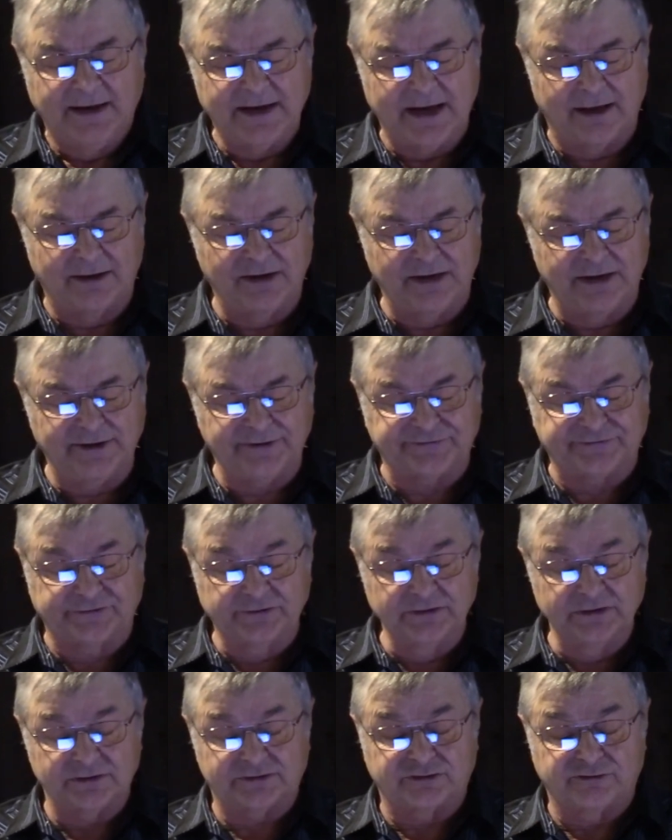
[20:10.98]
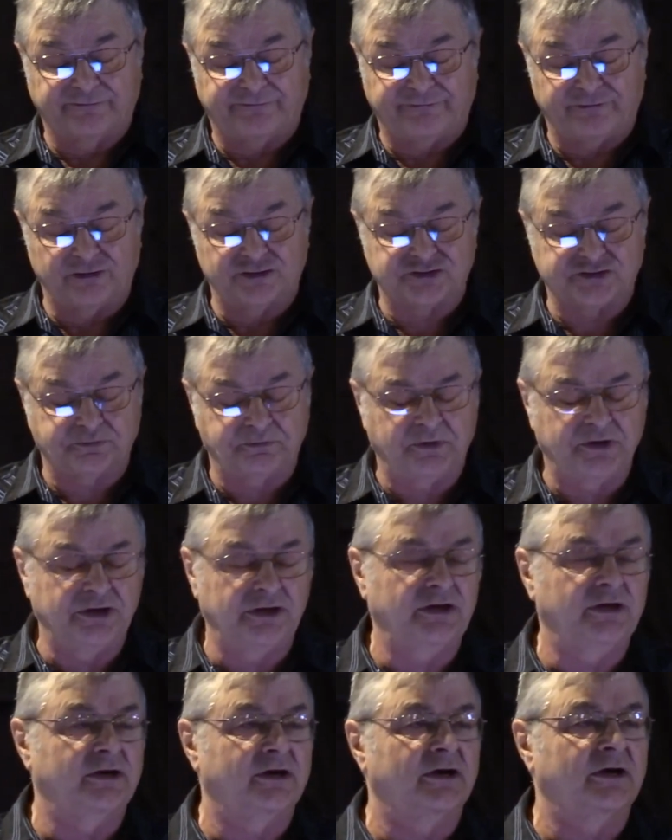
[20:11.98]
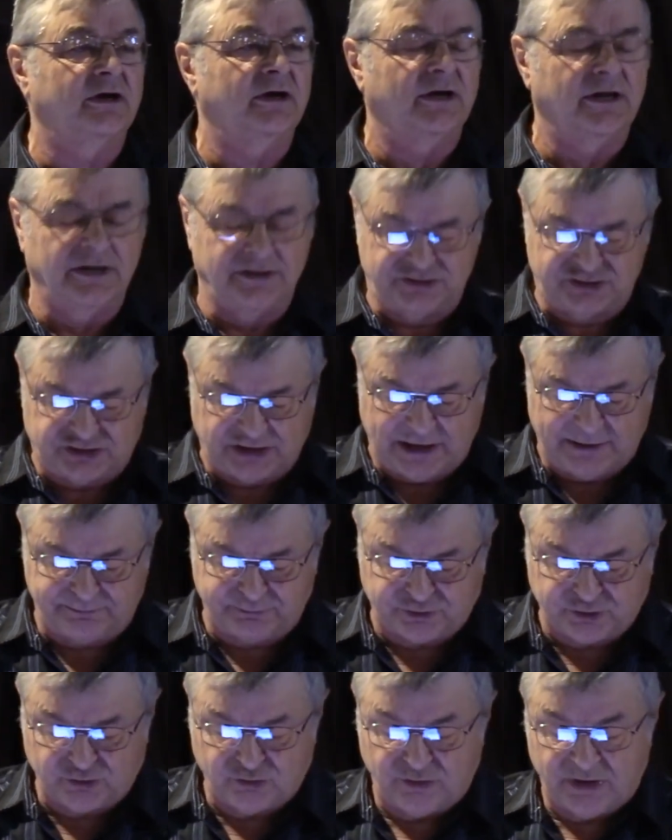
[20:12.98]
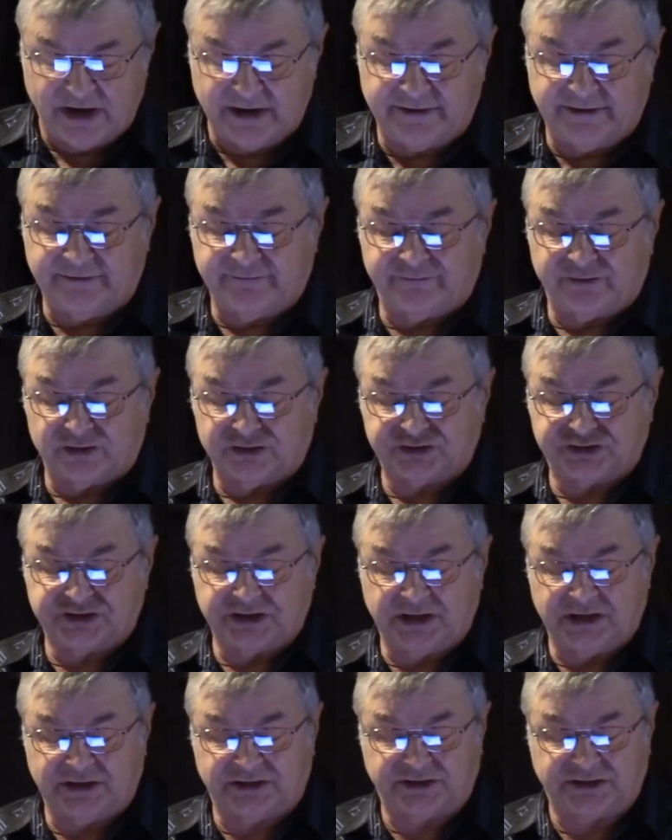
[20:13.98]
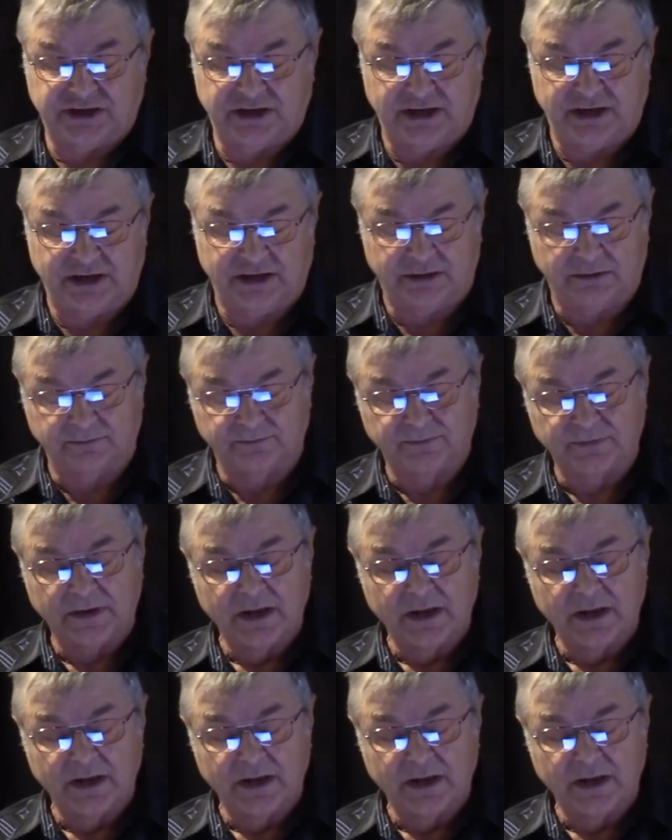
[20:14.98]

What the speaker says: Now listen to 1 Peter in chapter 1 in verse 18.